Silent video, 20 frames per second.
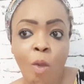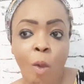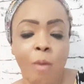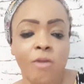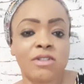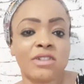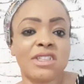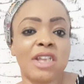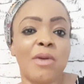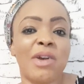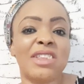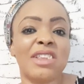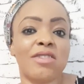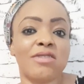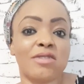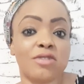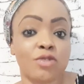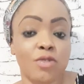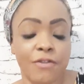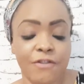So that one
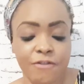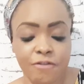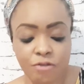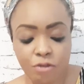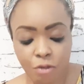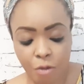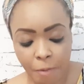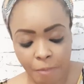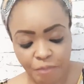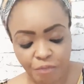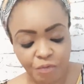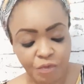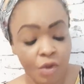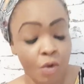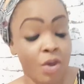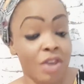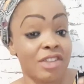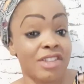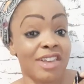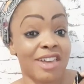also food.
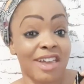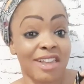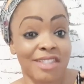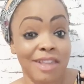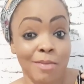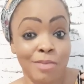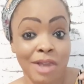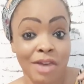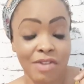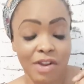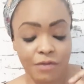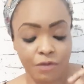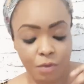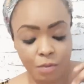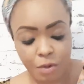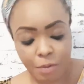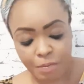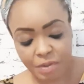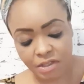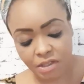When you get them direct
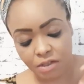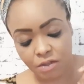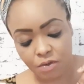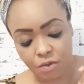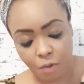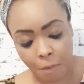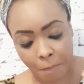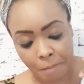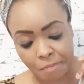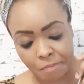from your personal.